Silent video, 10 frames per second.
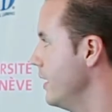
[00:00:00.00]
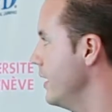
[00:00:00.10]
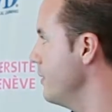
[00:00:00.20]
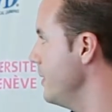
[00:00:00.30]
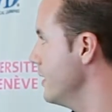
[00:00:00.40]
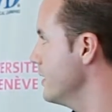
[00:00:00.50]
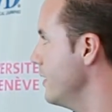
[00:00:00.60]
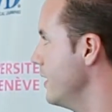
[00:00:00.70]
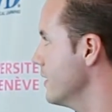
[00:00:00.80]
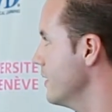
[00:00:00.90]
It means
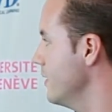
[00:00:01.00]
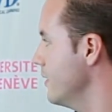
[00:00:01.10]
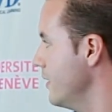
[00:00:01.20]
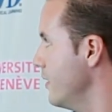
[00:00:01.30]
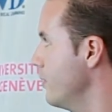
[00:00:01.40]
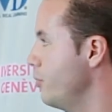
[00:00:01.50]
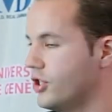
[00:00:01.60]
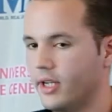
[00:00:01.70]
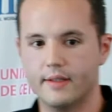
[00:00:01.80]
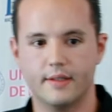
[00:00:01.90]
that the
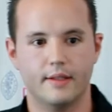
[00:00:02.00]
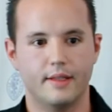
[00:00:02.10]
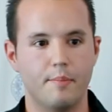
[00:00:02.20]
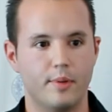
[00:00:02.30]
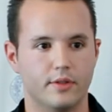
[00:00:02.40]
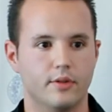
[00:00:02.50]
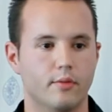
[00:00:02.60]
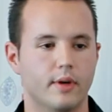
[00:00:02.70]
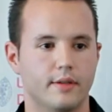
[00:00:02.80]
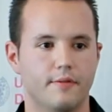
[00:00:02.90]
budget depends
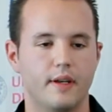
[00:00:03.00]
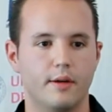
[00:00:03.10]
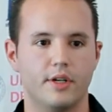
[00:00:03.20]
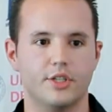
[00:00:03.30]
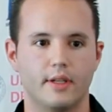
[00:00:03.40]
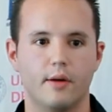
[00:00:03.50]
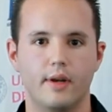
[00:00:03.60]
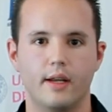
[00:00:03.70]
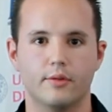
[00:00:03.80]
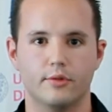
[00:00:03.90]
on what the federation are
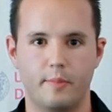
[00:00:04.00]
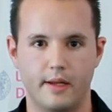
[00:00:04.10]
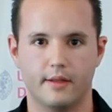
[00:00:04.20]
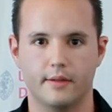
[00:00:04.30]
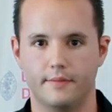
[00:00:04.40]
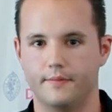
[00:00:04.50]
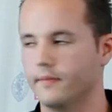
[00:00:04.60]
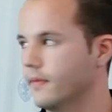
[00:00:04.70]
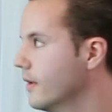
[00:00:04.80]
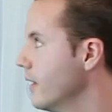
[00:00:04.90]
willing to spend.
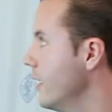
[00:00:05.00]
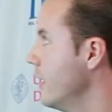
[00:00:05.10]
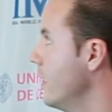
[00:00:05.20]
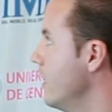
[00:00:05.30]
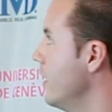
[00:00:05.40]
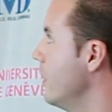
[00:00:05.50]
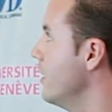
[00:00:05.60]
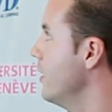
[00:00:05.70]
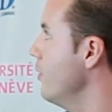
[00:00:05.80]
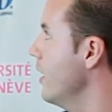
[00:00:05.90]

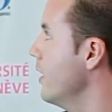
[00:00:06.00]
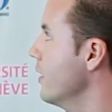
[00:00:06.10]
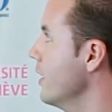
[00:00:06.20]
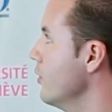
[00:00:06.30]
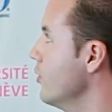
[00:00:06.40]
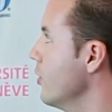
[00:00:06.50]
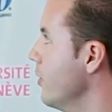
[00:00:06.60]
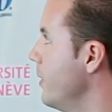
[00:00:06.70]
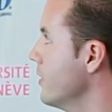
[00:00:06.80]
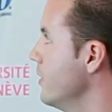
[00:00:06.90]
Now we are going to talk
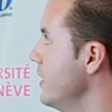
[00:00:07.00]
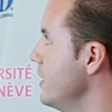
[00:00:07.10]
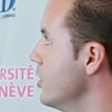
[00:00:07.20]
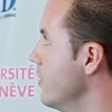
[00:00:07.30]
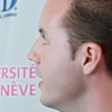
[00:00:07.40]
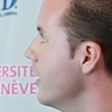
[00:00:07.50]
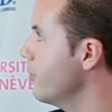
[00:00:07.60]
about the decision-making